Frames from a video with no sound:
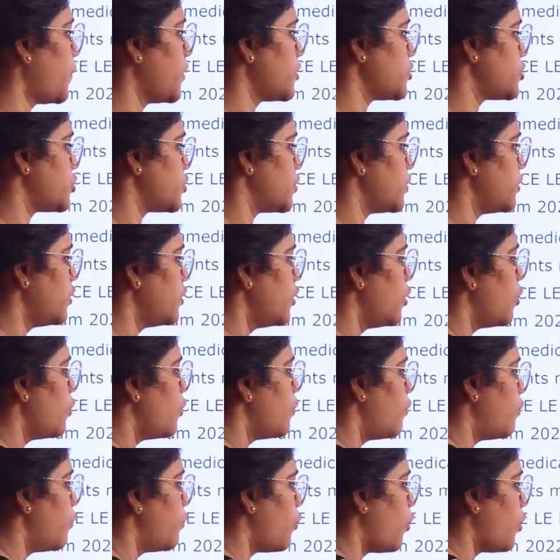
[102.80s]
question,
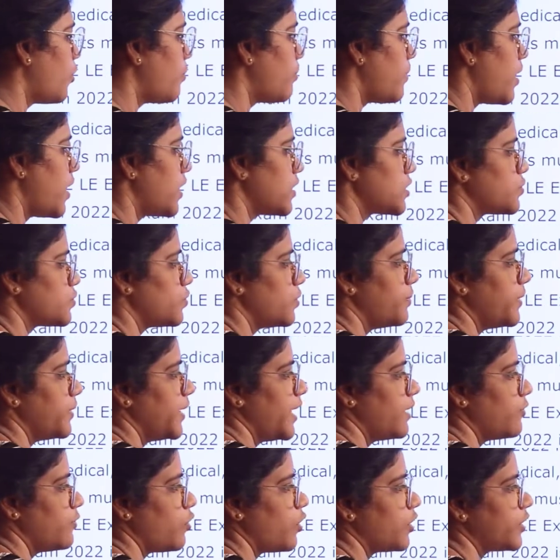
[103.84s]
4 marks would
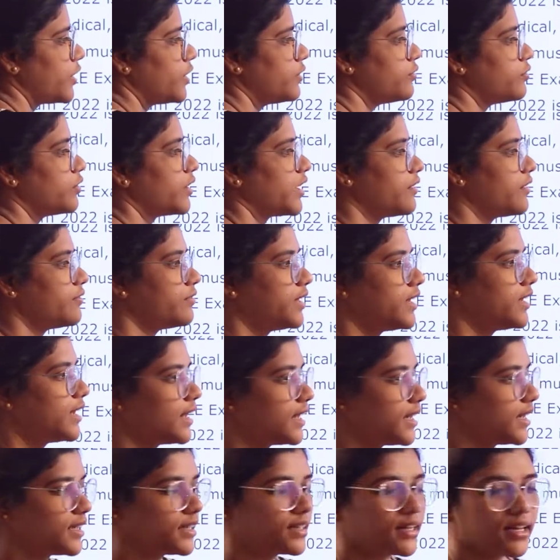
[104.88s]
be awarded for every
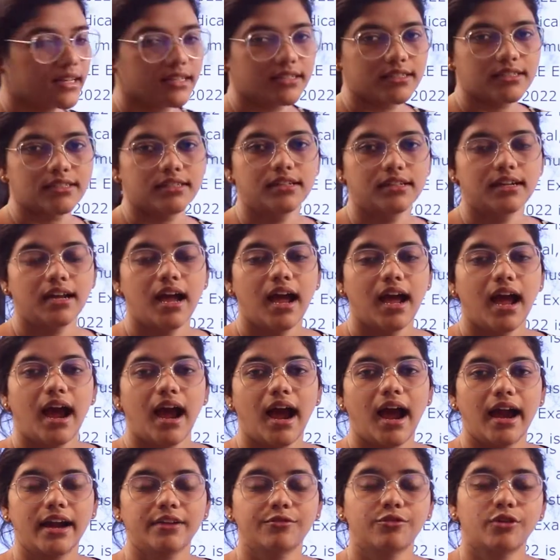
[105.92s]
correct answer,
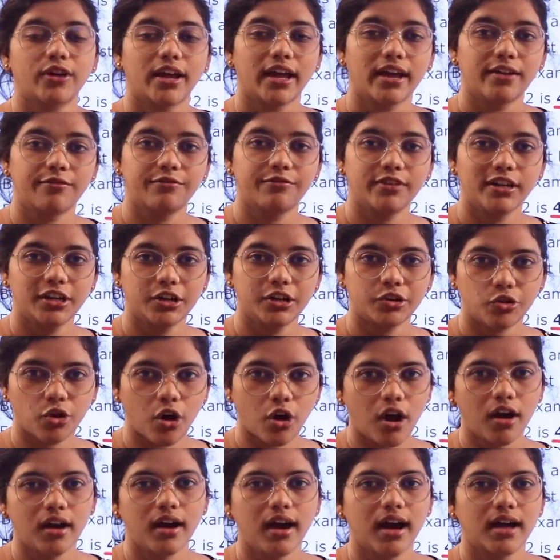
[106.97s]
and for every
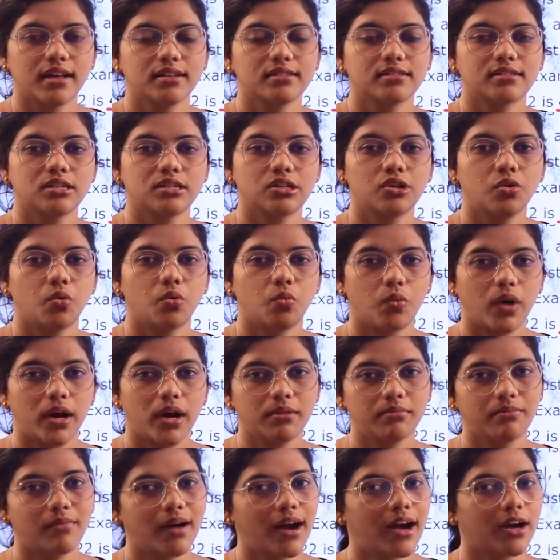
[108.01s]
wrong answer,
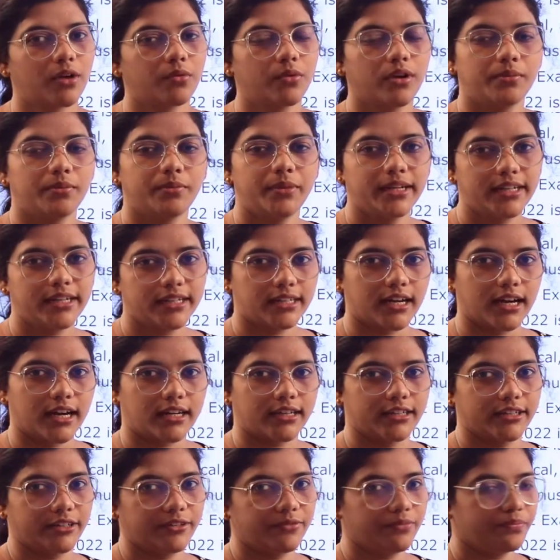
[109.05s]
1 mark will be
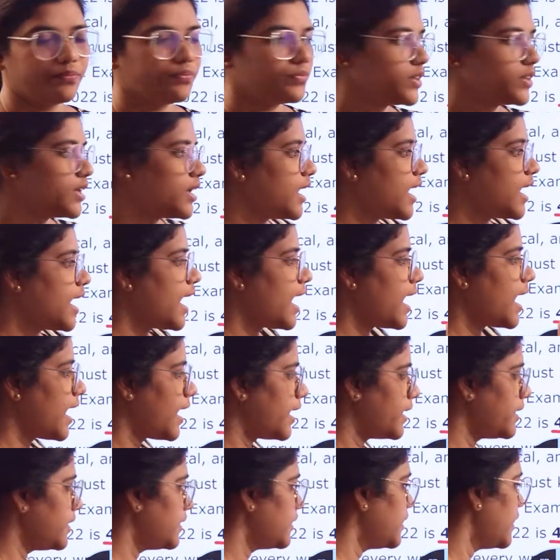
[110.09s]
deducted.
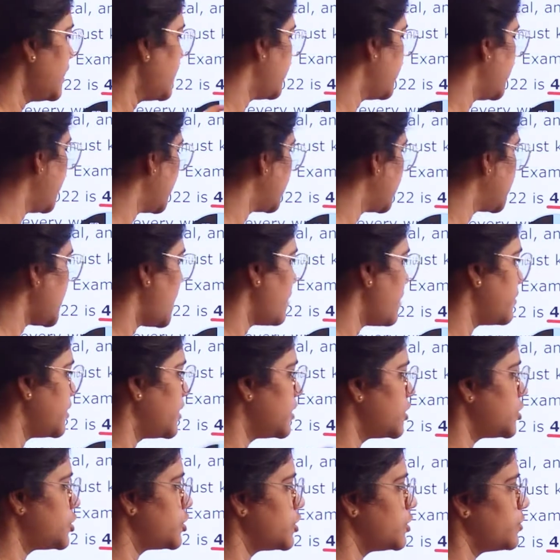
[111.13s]
And the
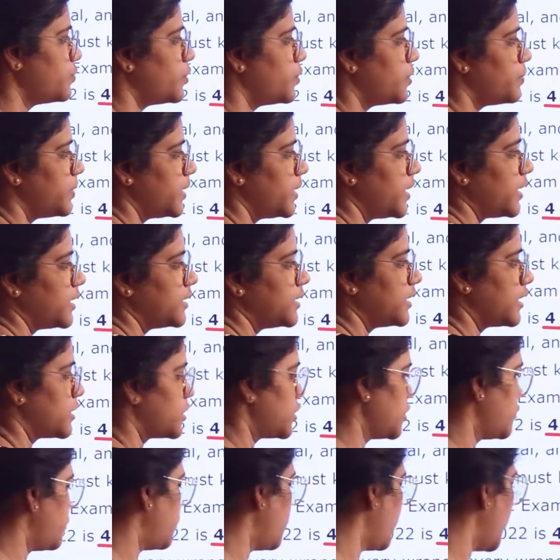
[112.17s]
examination would be
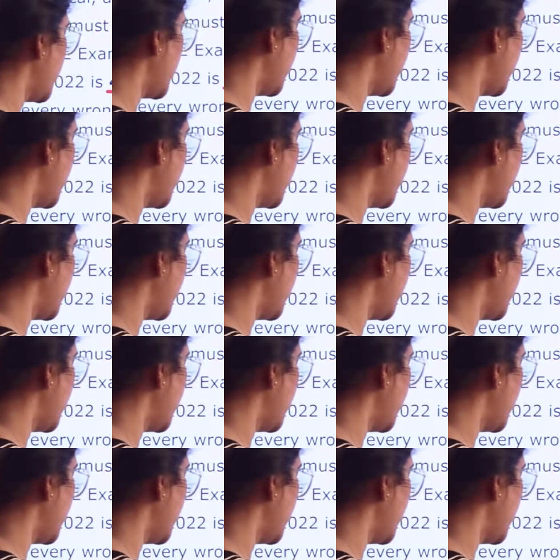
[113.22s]
conducted for